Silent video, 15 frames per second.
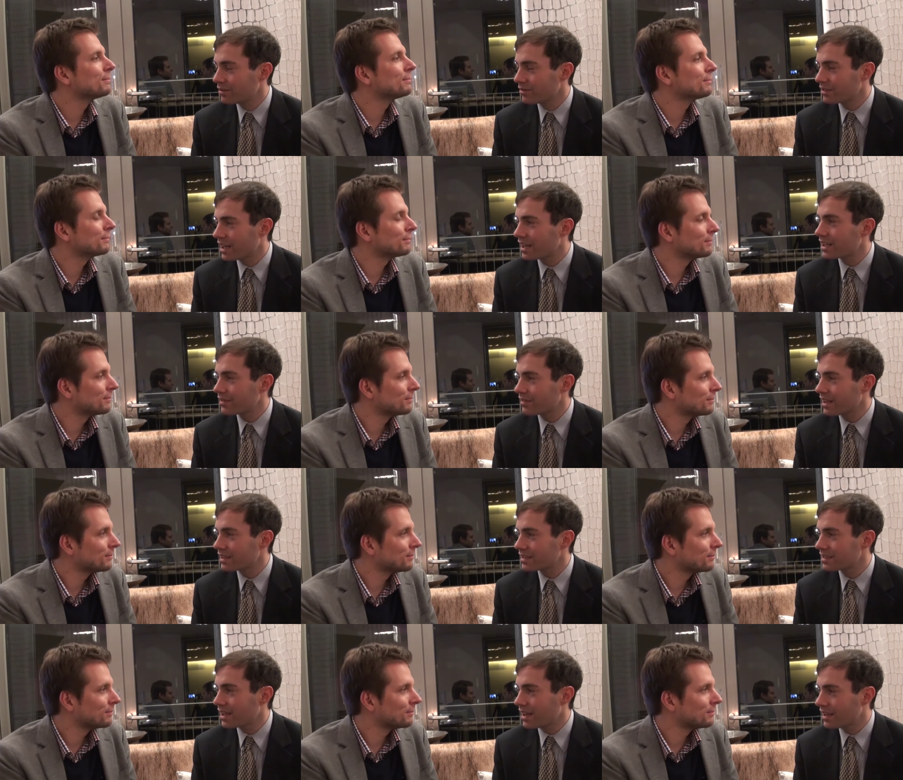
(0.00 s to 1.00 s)
Speaker 1: or in any
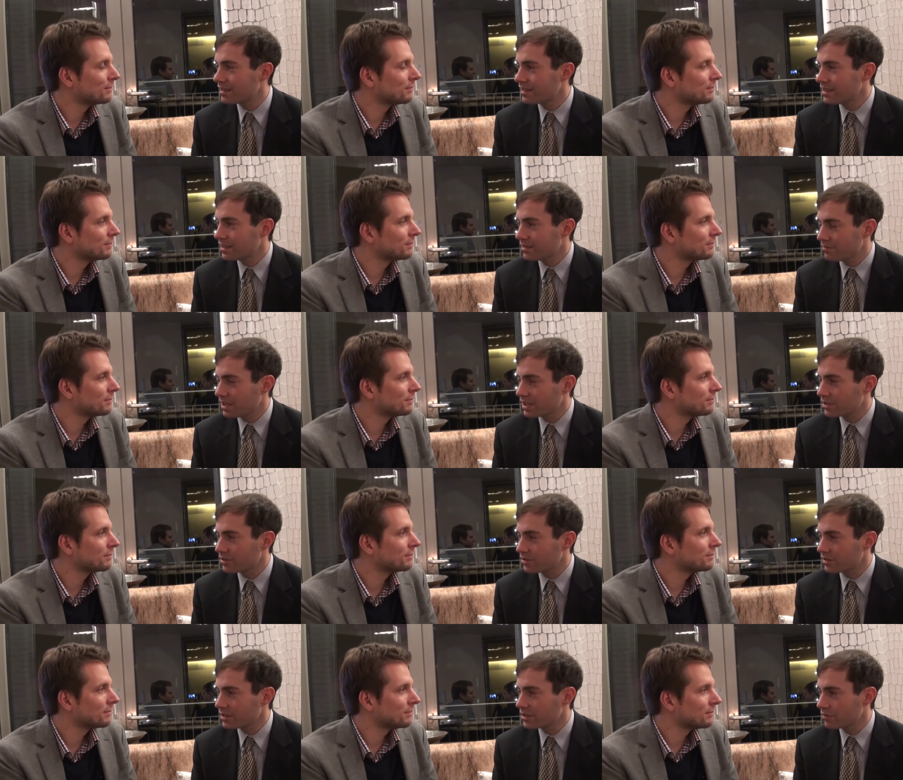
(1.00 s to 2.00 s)
event, uh, make
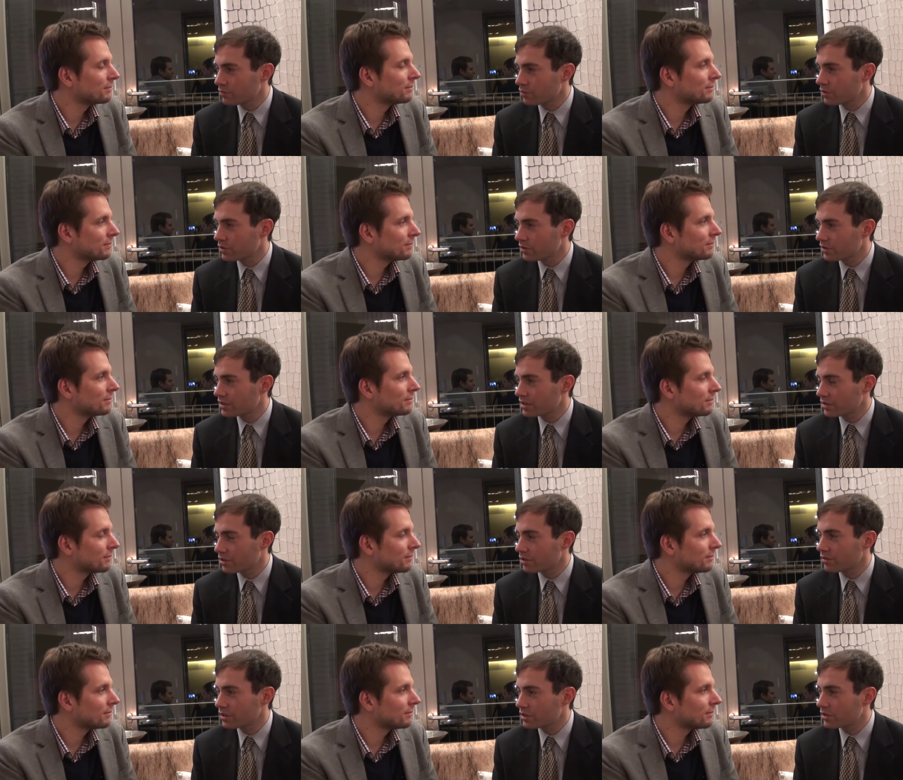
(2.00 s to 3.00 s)
sure that the rules
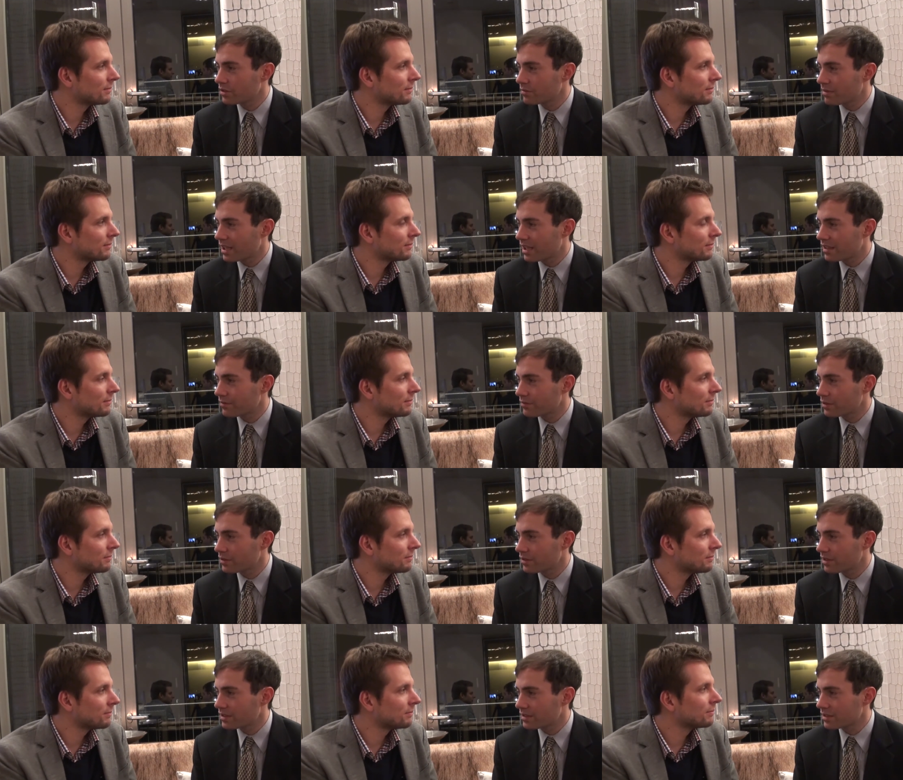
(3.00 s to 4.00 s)
encourage good
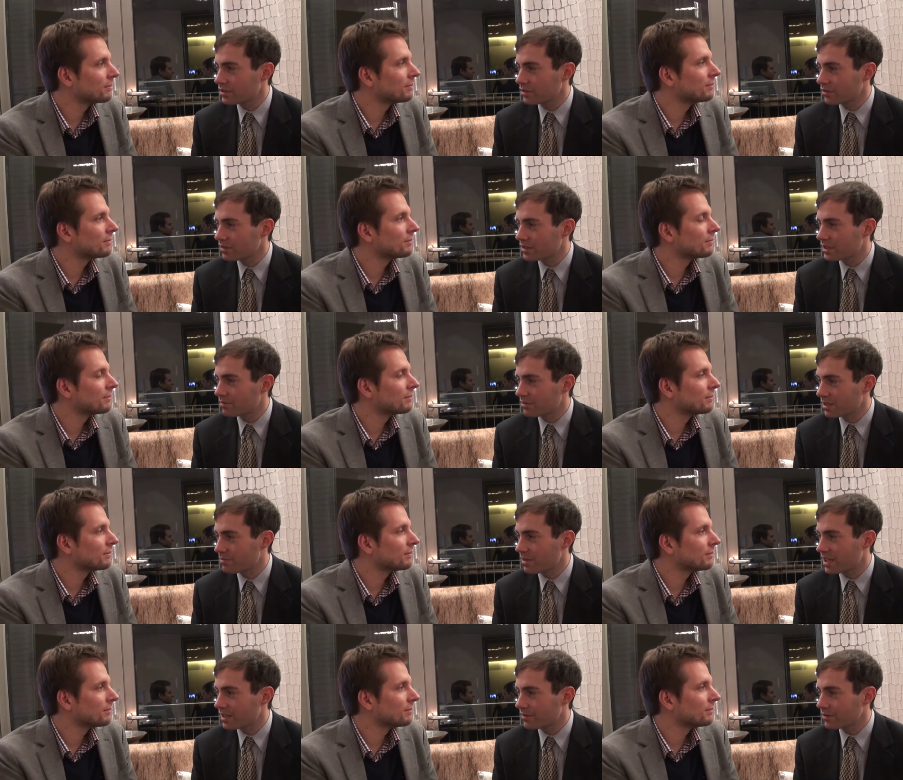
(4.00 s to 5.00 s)
behavior and discourage
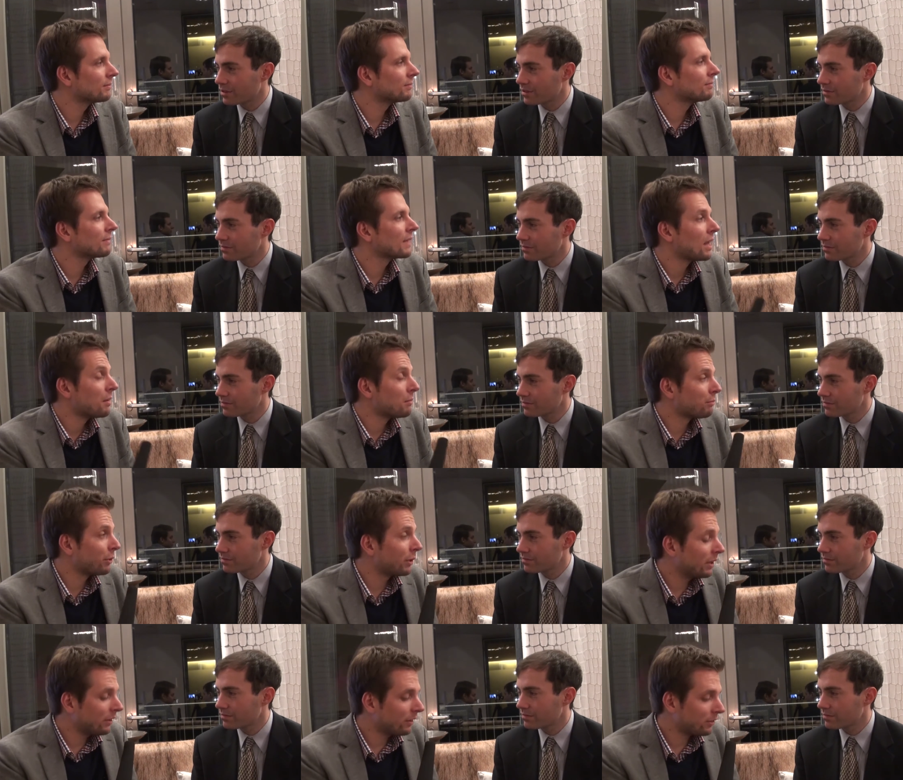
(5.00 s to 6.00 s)
misbehavior.
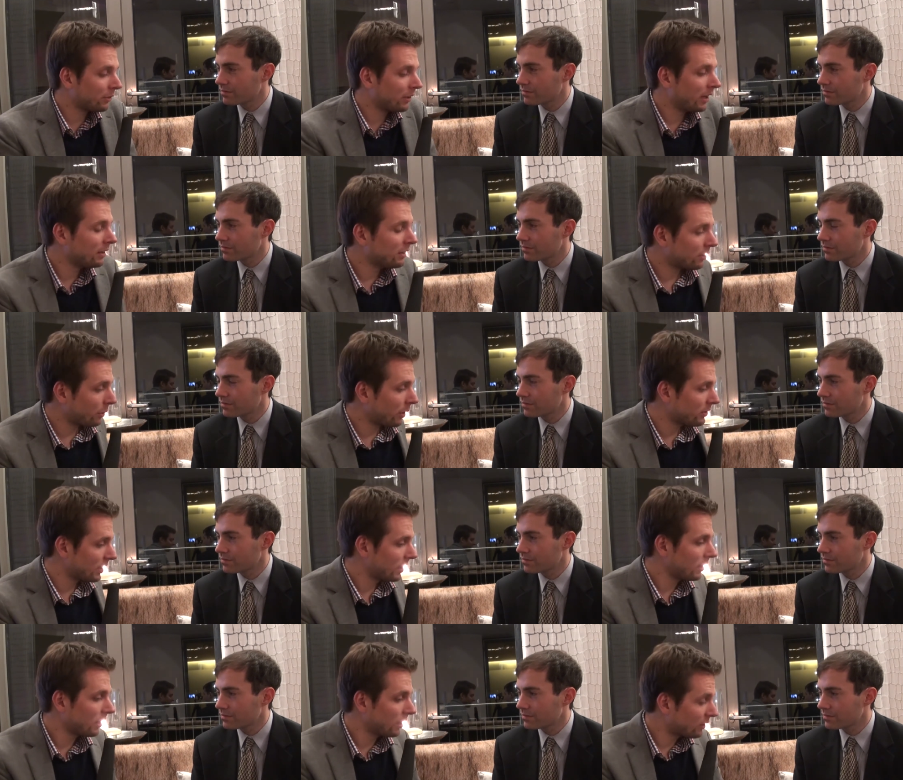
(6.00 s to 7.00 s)
Speaker 2: Pretty
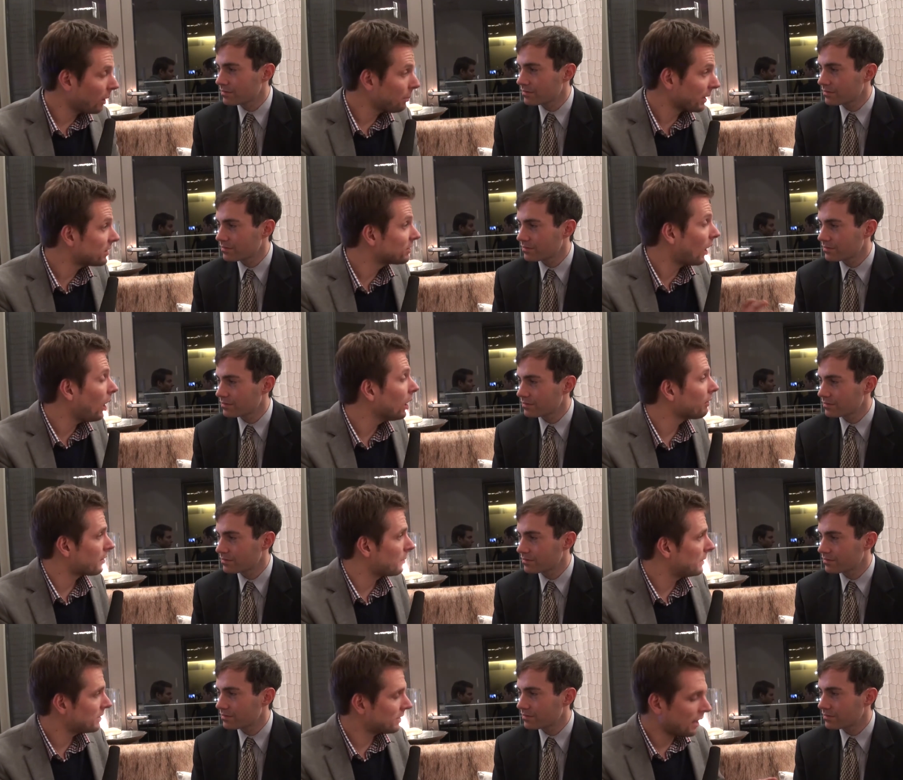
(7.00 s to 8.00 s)
interesting uh, topics, all of
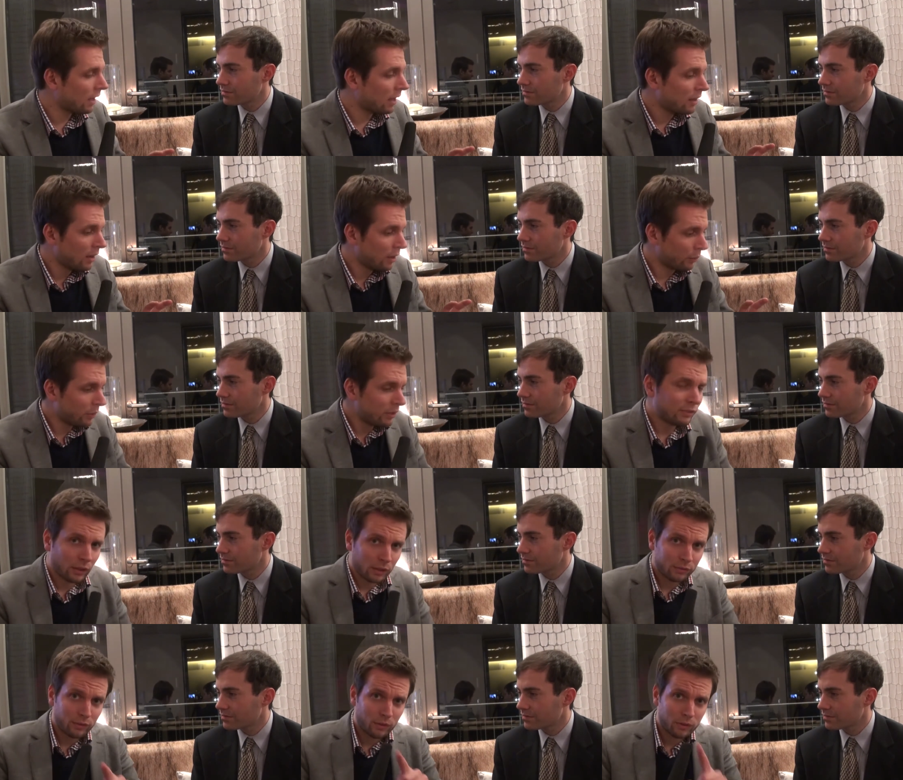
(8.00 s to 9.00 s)
them. Is there a
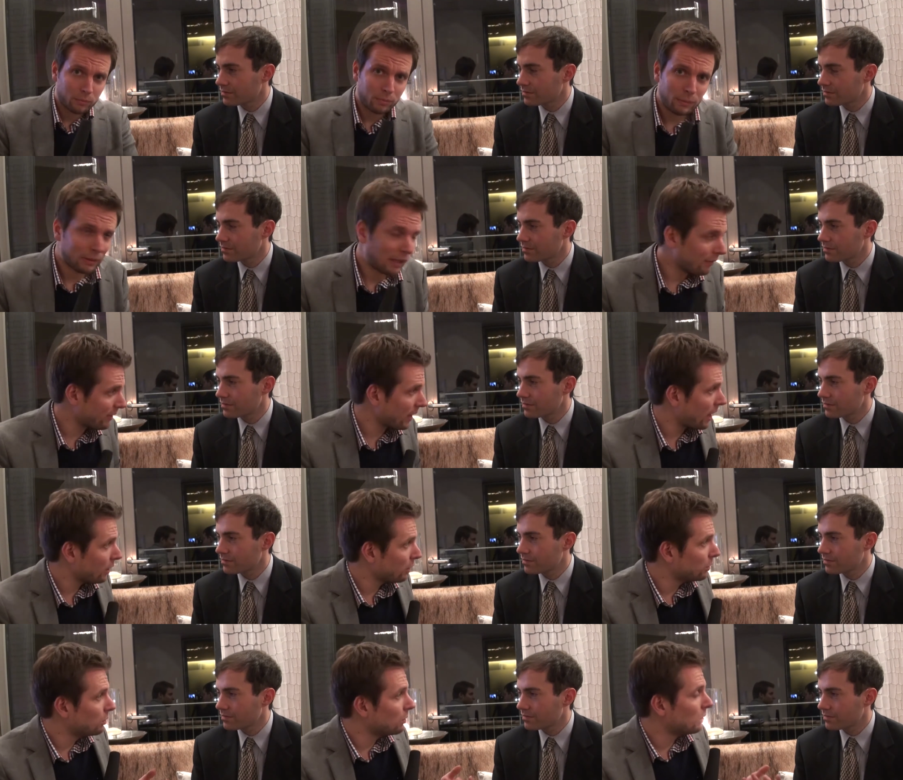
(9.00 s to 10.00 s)
resource for people out there
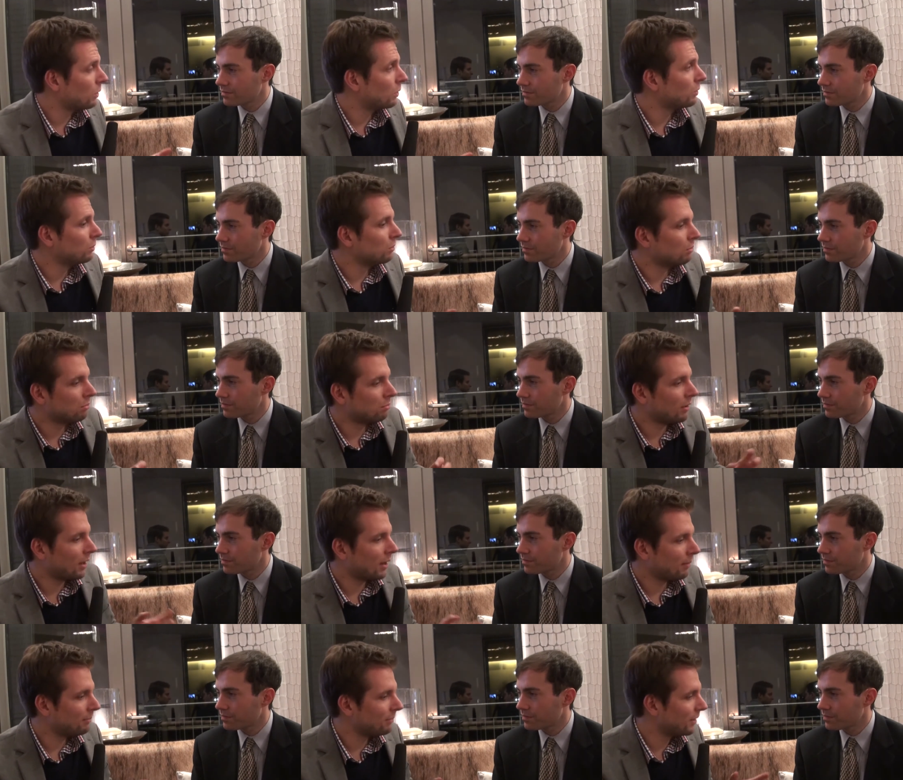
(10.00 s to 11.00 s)
who, who
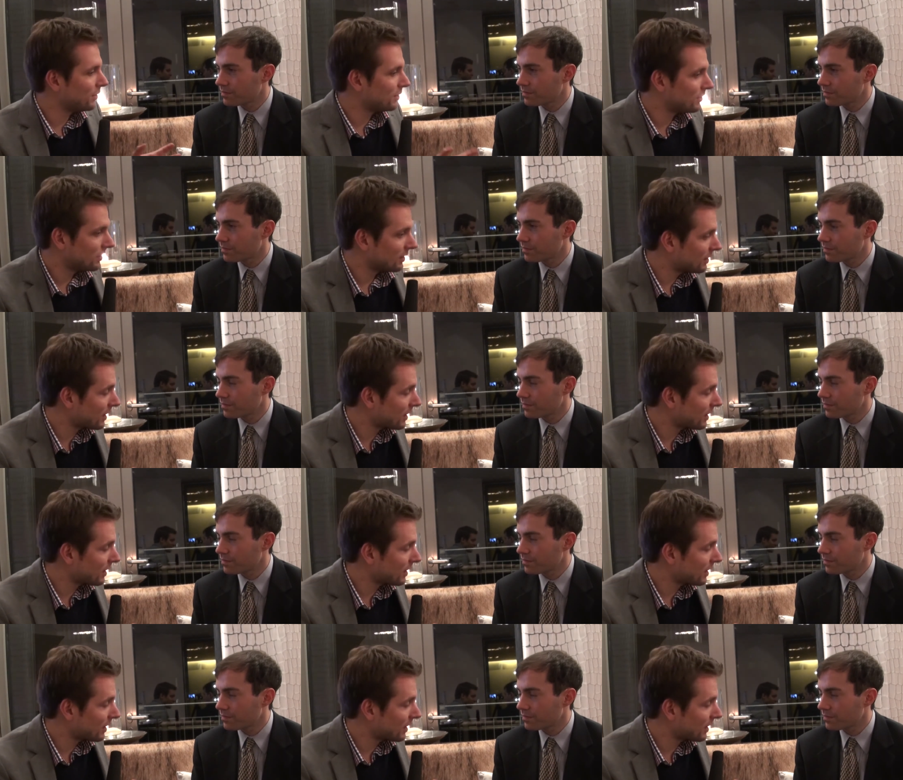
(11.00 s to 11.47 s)
um,